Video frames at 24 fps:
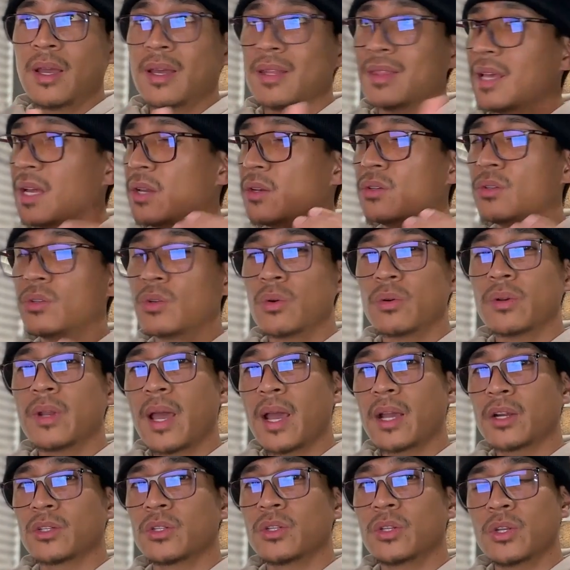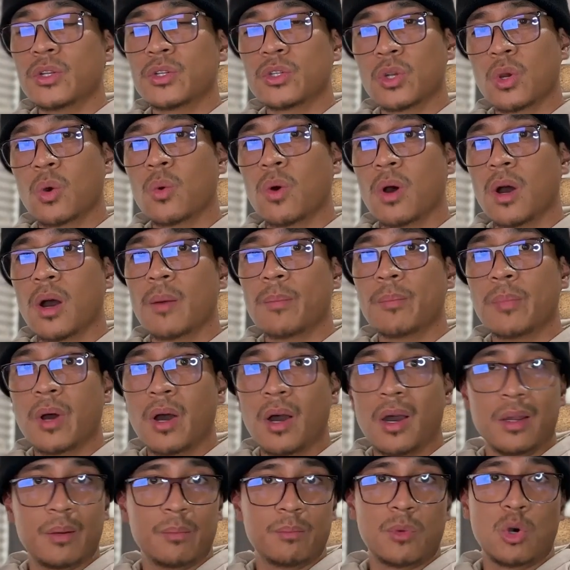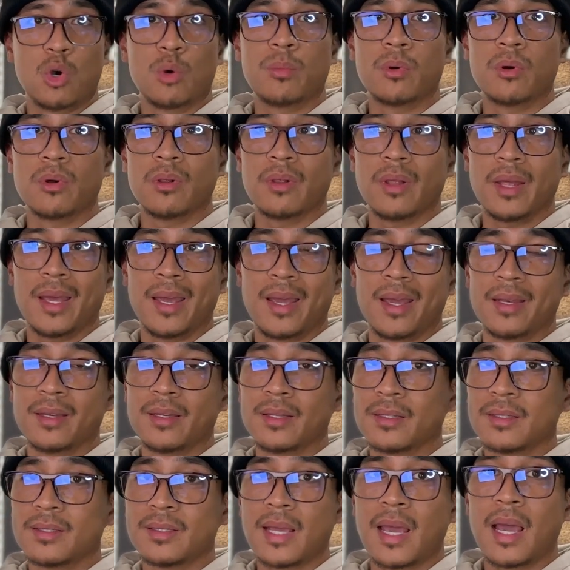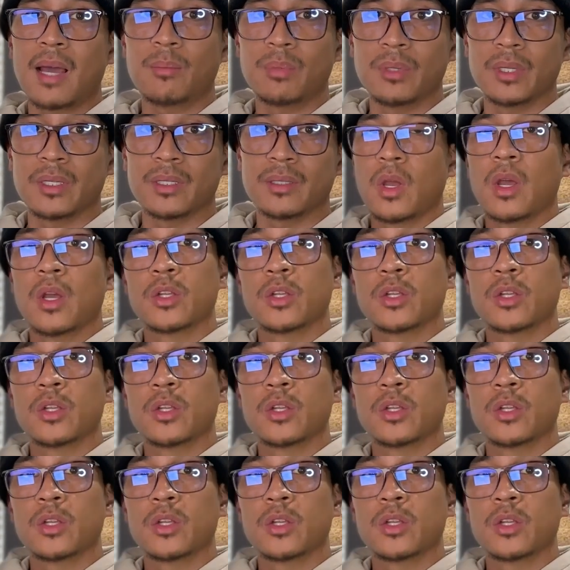that don't actually show up on mobile and tablet.